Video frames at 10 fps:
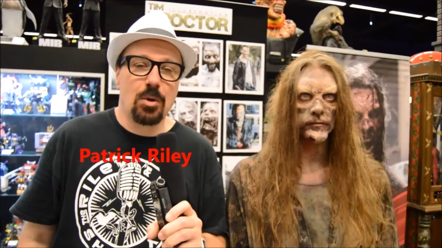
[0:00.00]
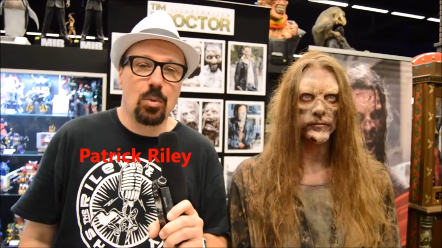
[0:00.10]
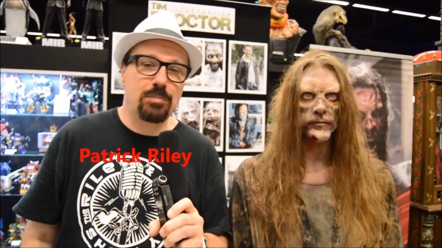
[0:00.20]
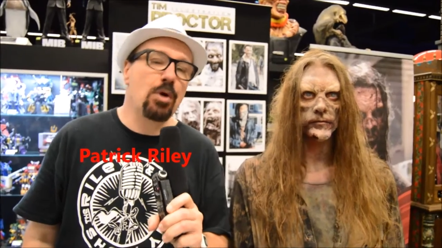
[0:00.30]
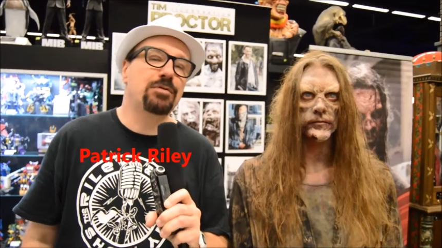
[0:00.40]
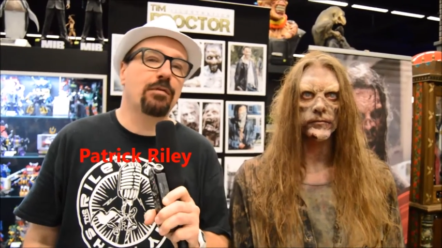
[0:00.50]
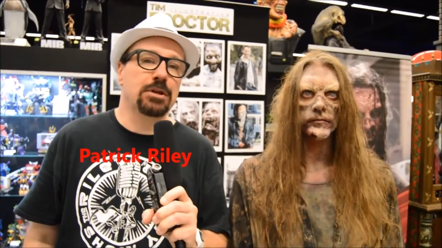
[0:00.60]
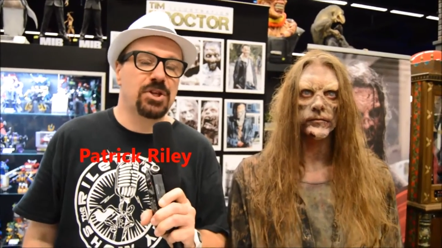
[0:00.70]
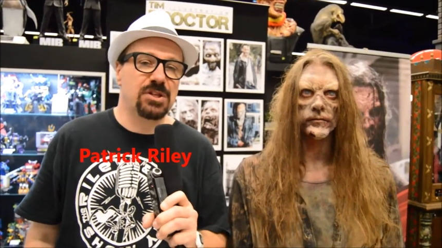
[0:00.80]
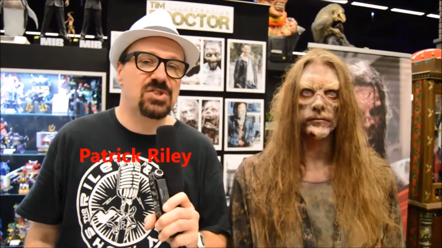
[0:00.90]
Speaker 1: We moved over
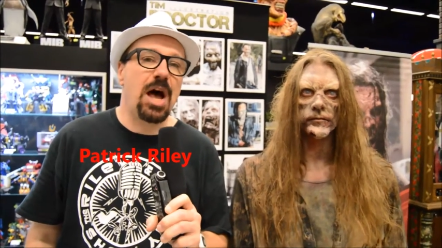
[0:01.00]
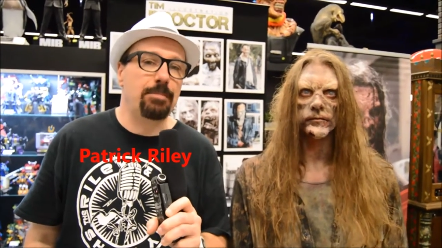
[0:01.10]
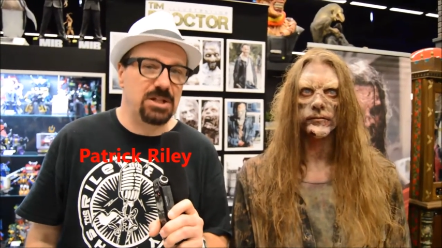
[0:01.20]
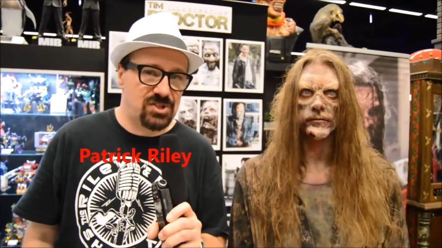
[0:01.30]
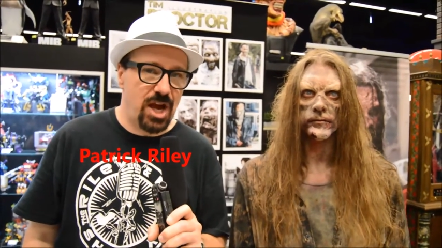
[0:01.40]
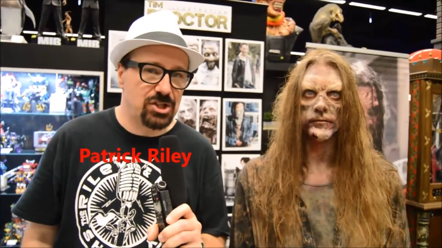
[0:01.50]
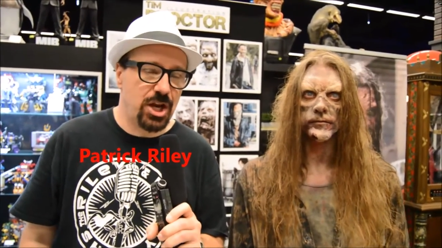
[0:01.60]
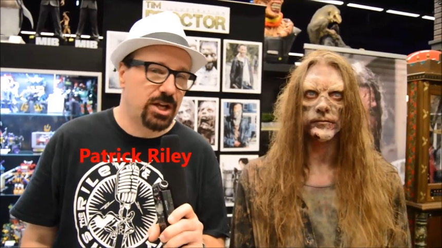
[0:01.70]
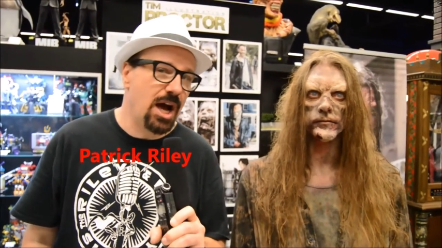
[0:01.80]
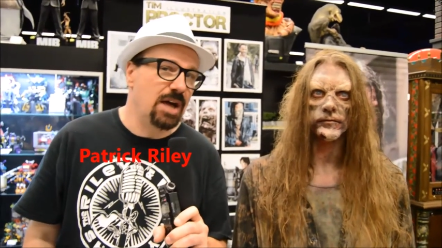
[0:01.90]
into the zombie
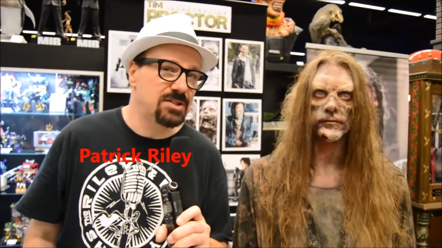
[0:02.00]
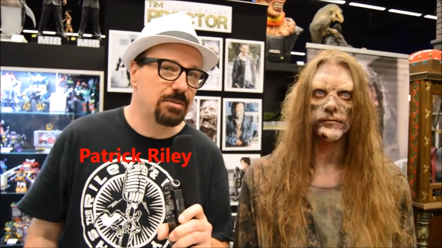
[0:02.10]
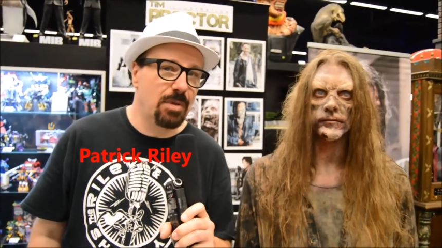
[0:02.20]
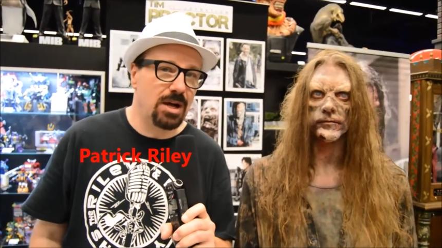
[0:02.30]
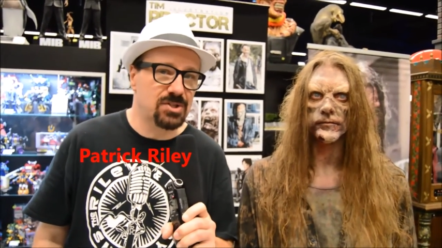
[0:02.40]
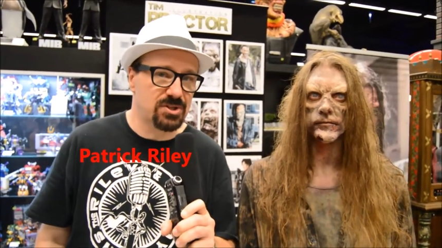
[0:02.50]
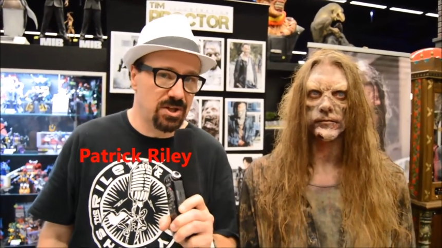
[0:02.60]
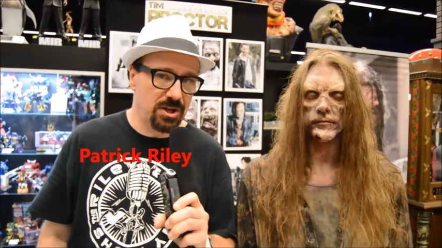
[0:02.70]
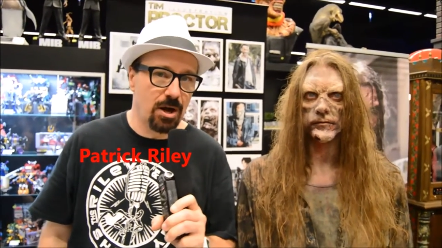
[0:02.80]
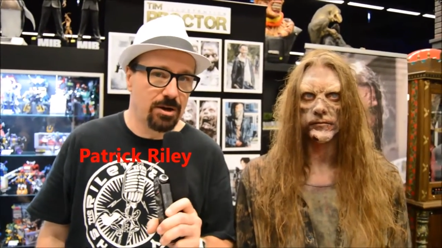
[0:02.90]
section at Gods and Monsters
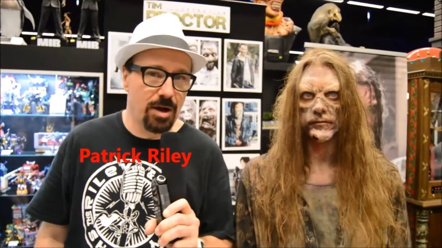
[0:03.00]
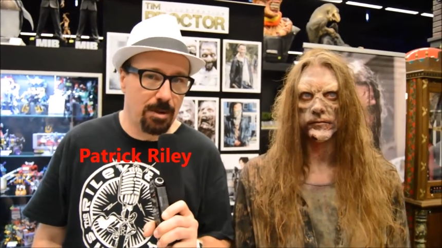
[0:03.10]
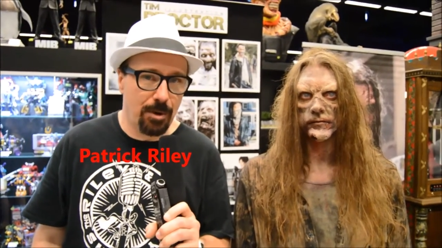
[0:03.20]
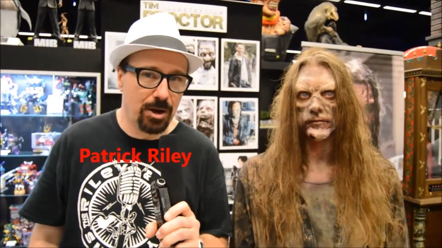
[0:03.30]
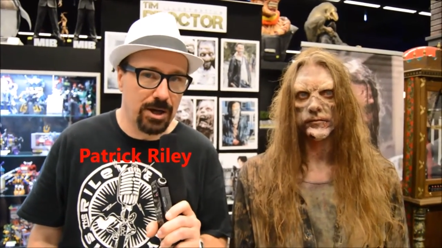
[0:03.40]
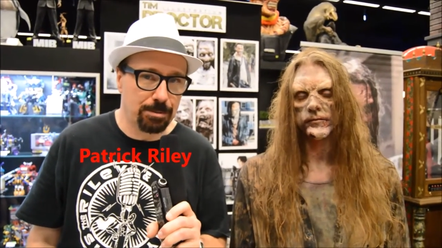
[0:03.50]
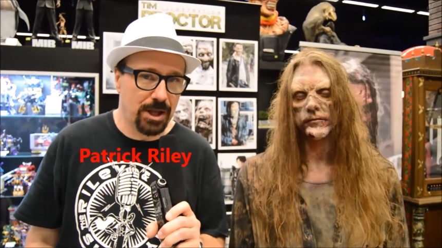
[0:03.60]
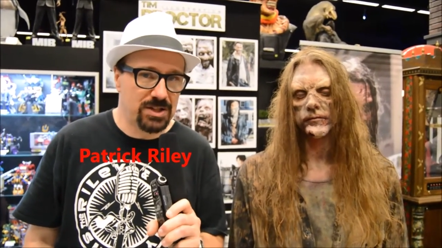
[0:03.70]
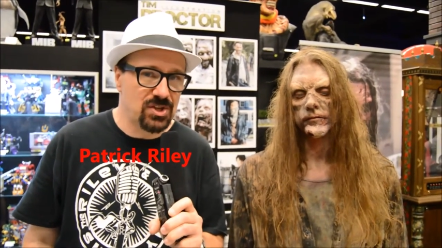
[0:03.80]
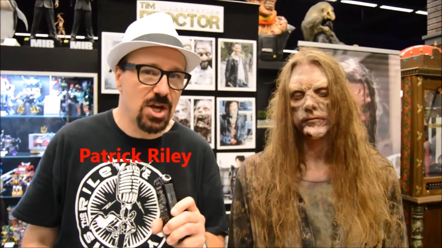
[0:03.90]
at the Artegon
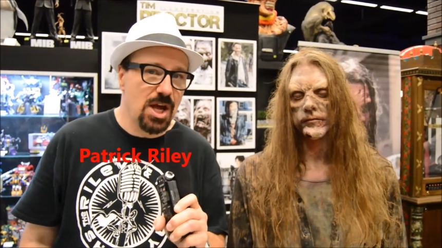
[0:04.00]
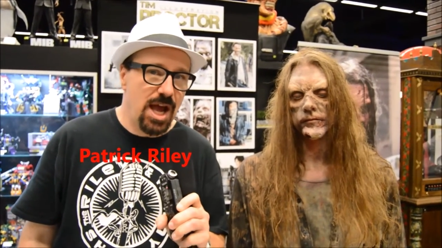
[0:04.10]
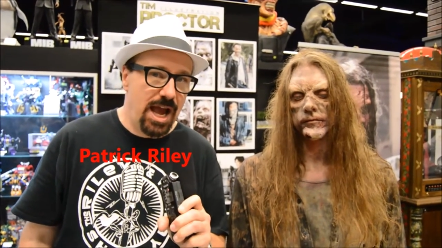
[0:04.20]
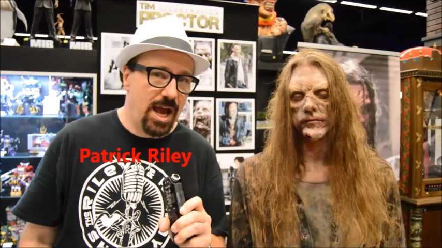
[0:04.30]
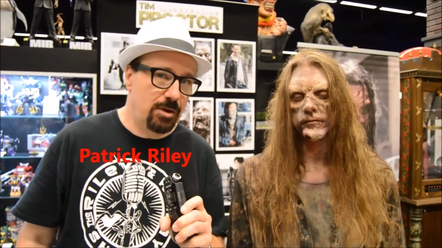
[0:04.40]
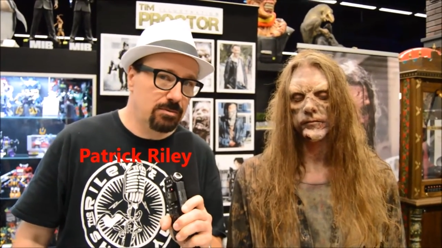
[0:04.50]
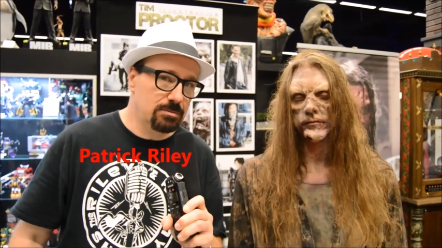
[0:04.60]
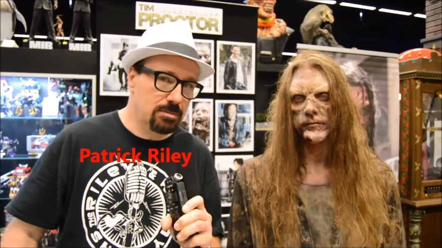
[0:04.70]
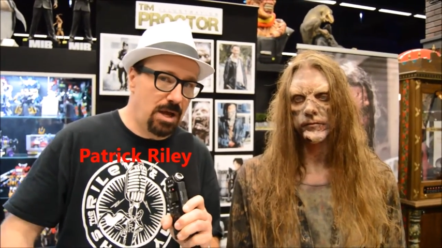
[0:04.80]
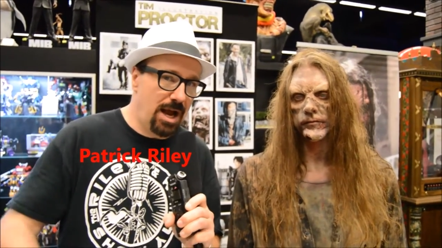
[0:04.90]
Marketplace, and
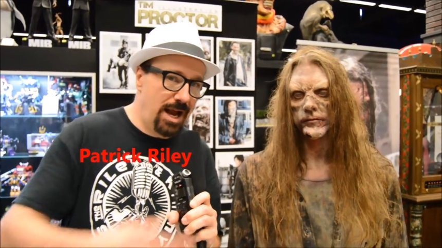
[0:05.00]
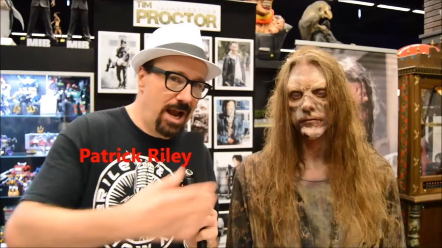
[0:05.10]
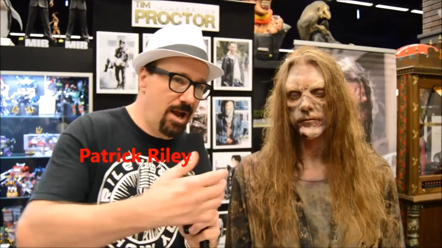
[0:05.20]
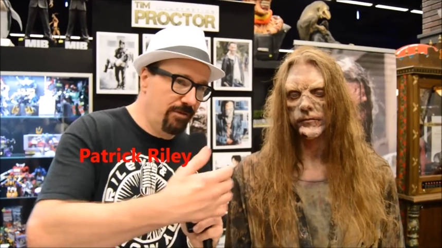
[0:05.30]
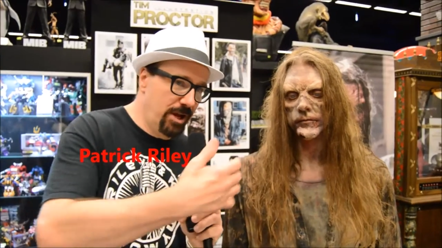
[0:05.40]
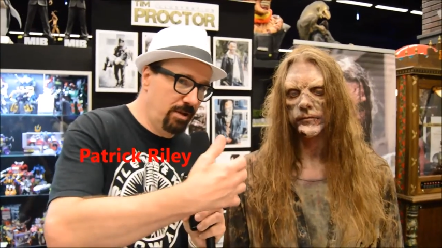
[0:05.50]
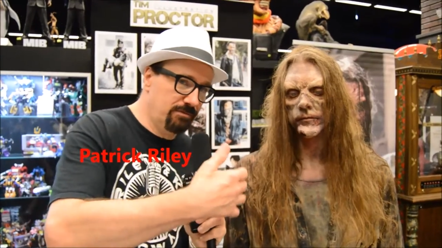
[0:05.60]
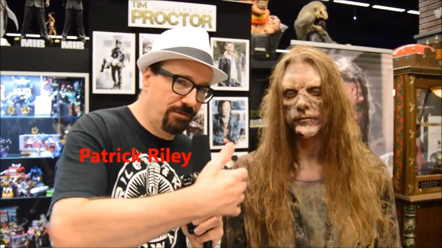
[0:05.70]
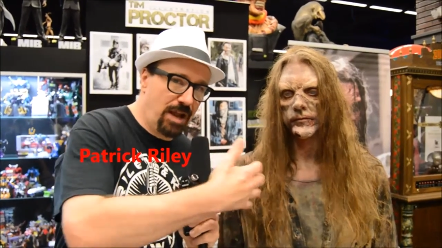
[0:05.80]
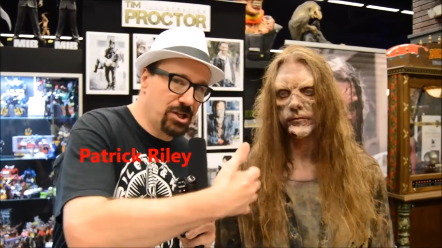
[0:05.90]
I have a
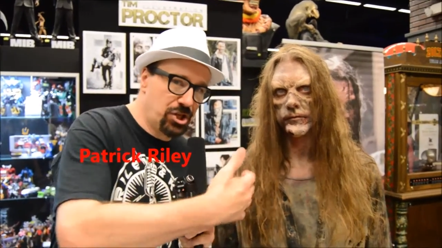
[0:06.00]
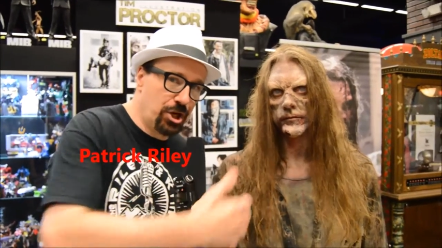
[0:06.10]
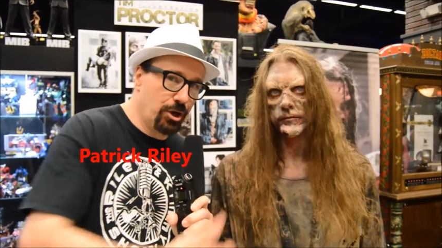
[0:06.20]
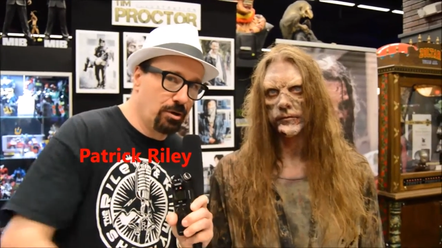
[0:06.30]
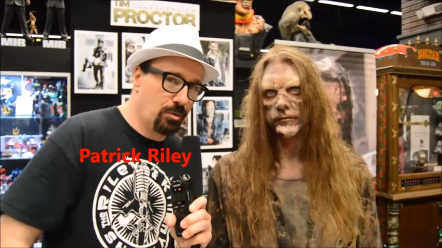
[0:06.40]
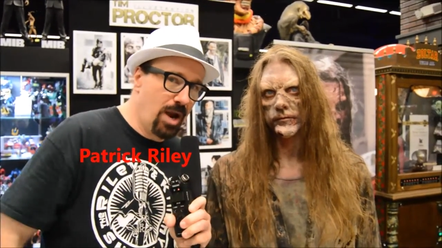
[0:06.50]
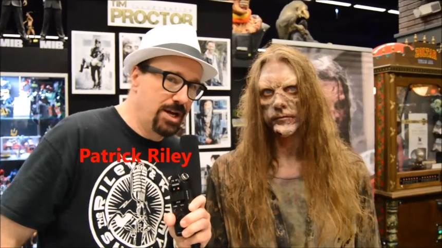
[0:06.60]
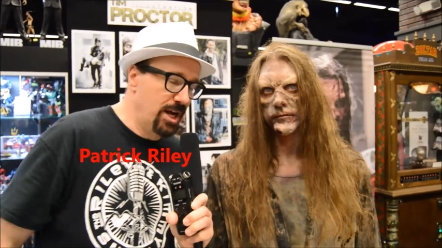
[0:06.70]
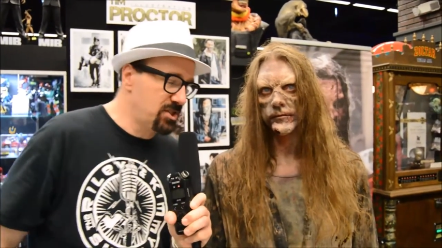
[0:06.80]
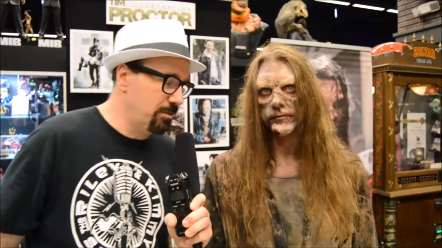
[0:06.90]
flesh eater
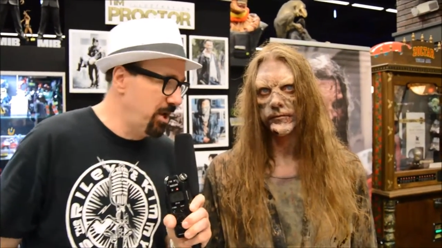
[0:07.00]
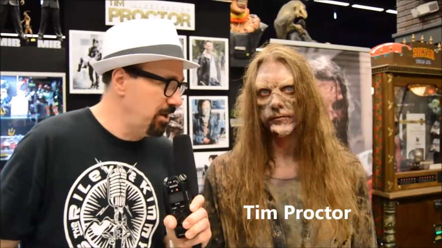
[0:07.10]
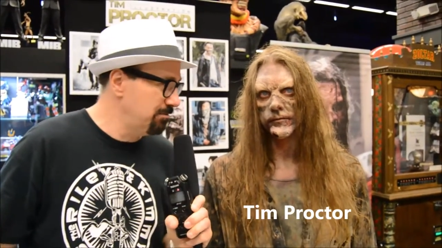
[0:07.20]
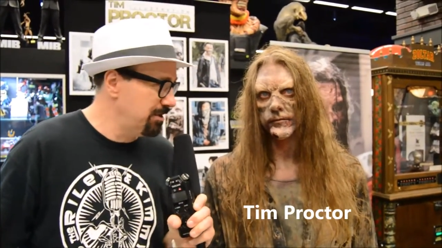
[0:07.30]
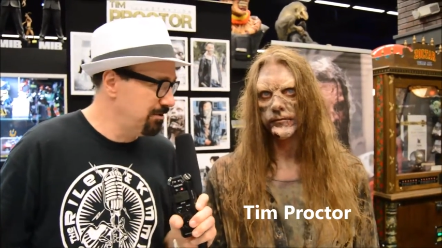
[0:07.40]
right next to me,